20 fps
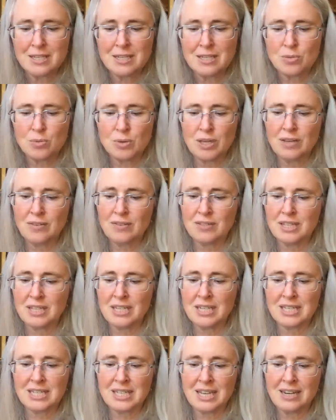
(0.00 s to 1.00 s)
we have seen
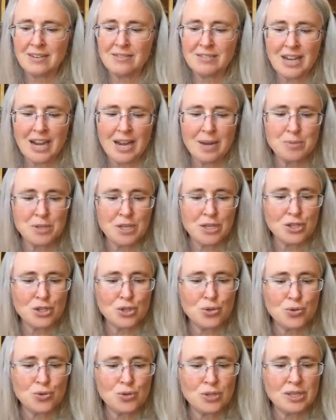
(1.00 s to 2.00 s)
a sight of times, us
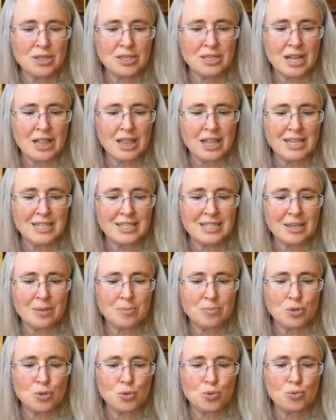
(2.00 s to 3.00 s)
two, since I lost
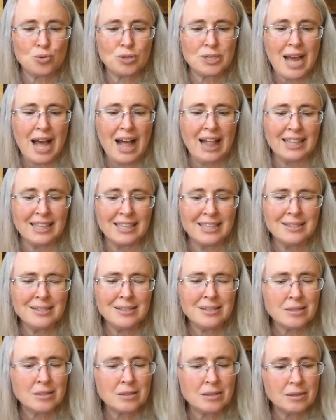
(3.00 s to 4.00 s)
them 2
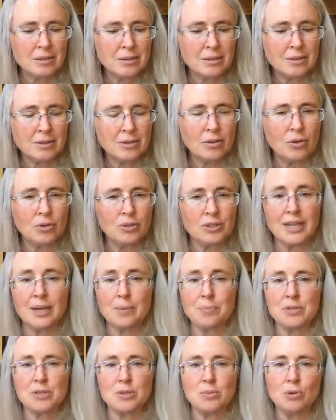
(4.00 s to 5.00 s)
talons," holding
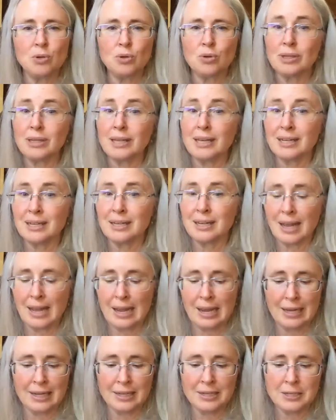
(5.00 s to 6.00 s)
up his mutilated
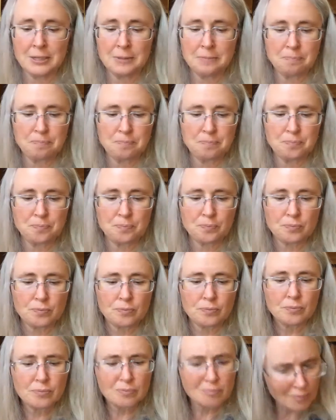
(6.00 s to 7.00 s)
hand.
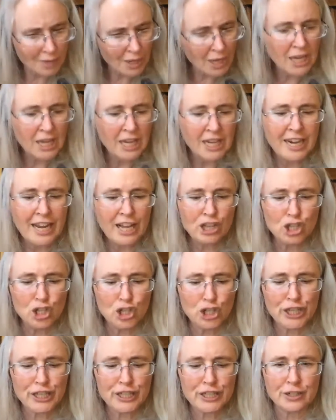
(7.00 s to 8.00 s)
Now
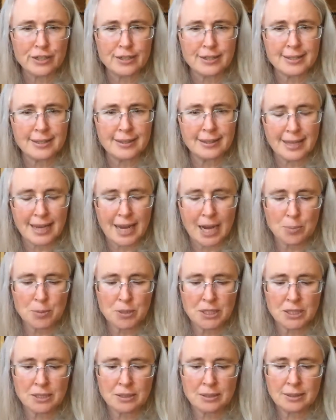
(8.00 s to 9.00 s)
look here, said the
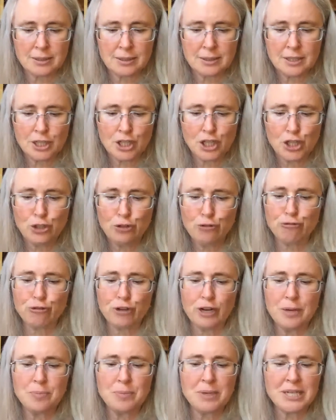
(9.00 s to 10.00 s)
captain. You've
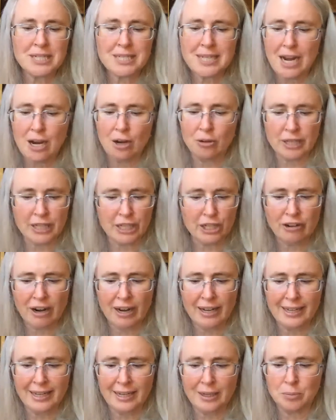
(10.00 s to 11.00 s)
run me down. Here I
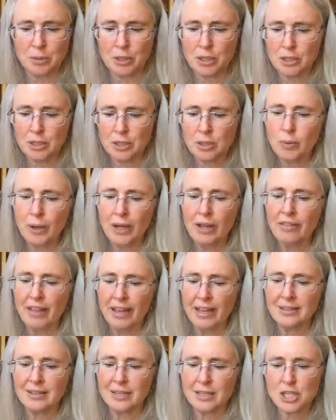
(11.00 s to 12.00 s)
am. Well
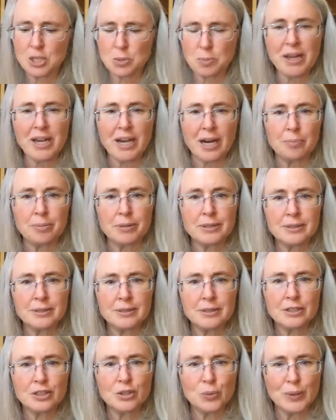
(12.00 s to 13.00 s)
then, speak up.
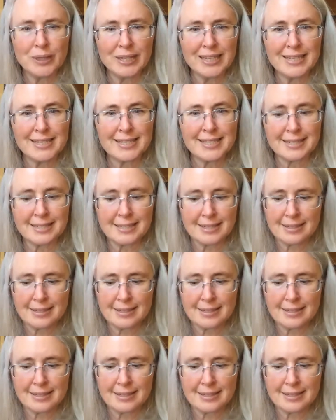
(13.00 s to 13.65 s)
What is it?